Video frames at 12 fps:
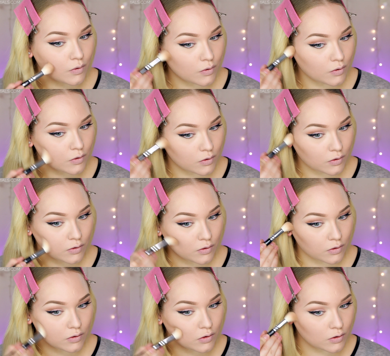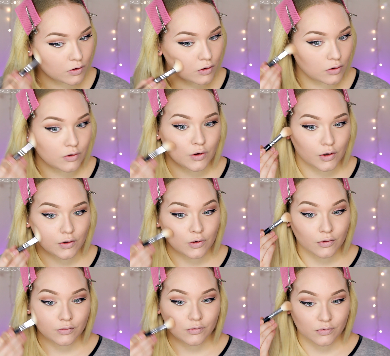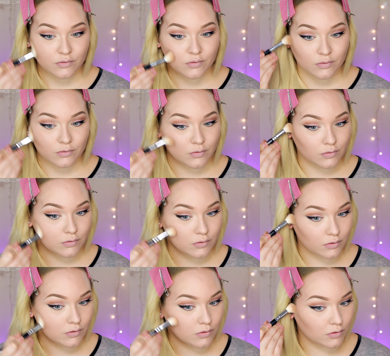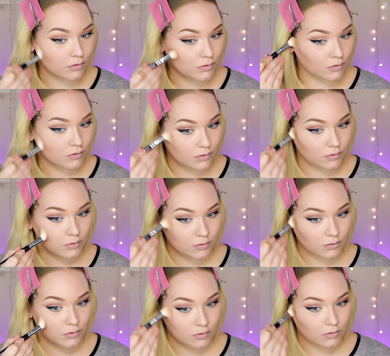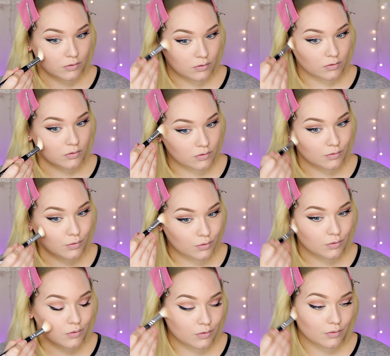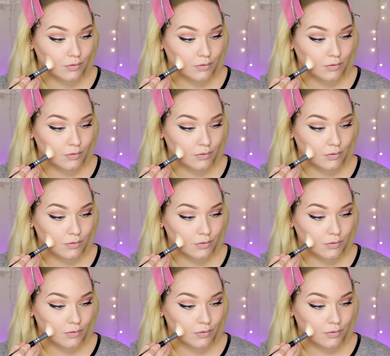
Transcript: Nothing is said.